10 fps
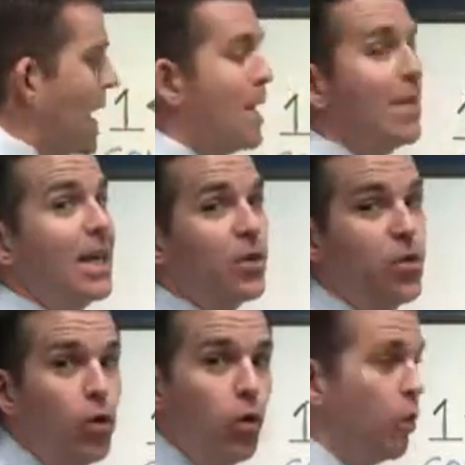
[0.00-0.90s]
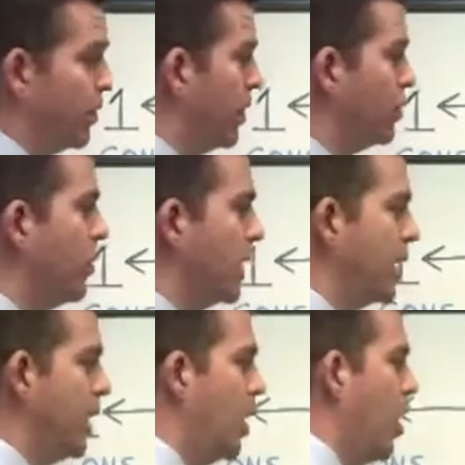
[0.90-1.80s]
maybe a 2 with this
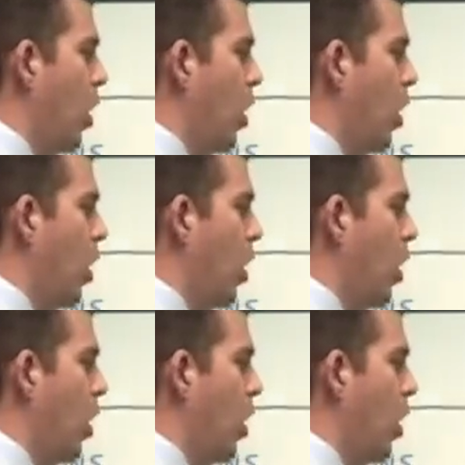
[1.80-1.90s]
money.